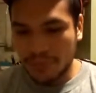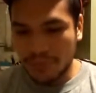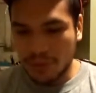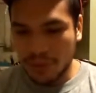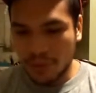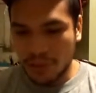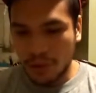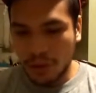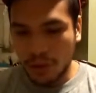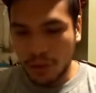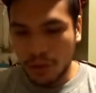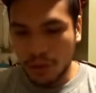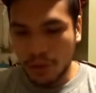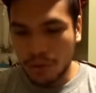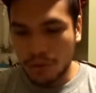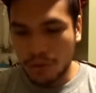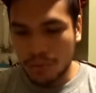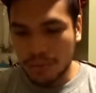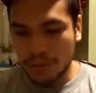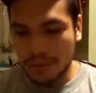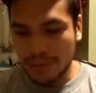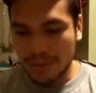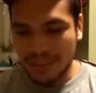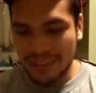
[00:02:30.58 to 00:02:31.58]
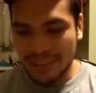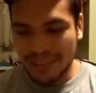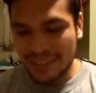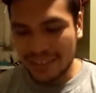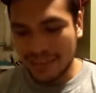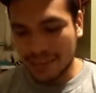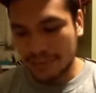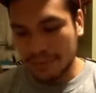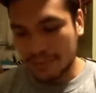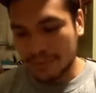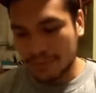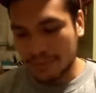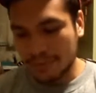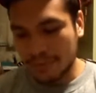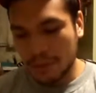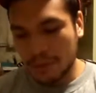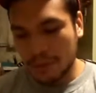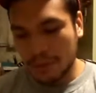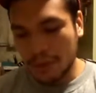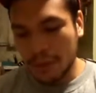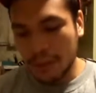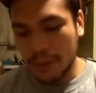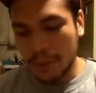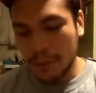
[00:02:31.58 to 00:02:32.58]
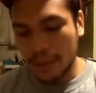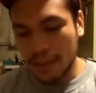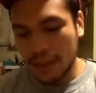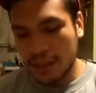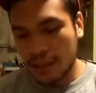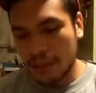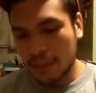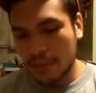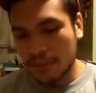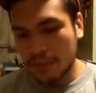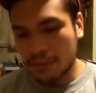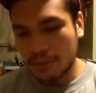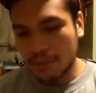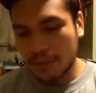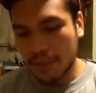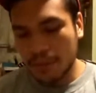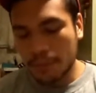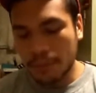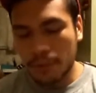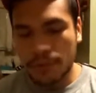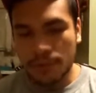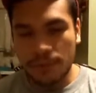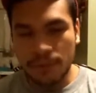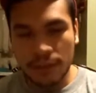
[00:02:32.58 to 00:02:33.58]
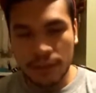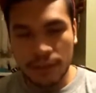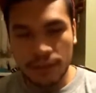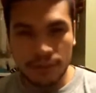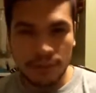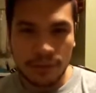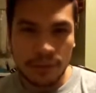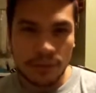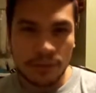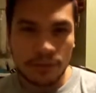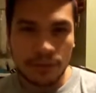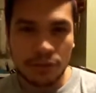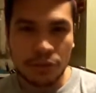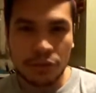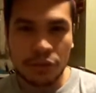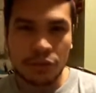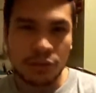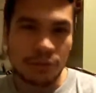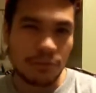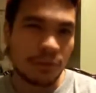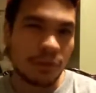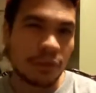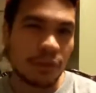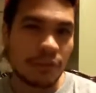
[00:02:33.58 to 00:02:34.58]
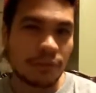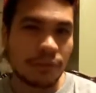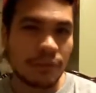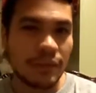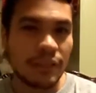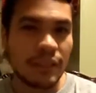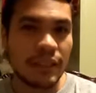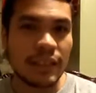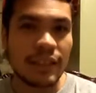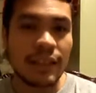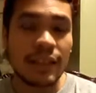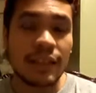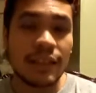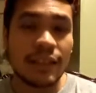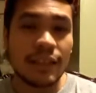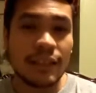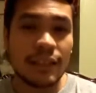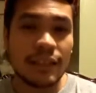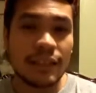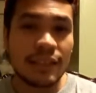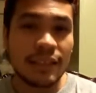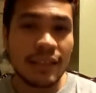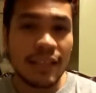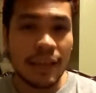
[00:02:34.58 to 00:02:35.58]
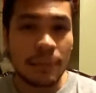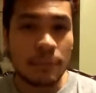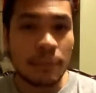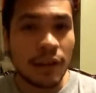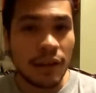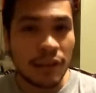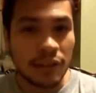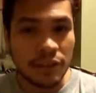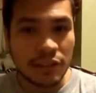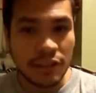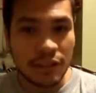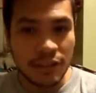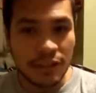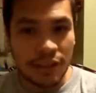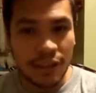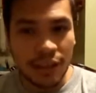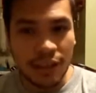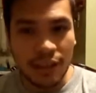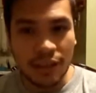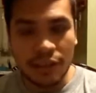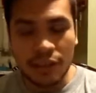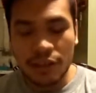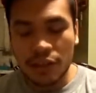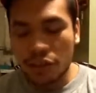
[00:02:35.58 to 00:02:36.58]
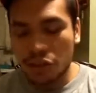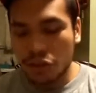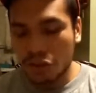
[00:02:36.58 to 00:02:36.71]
So with a limited number of individuals, you couldn't really get much done.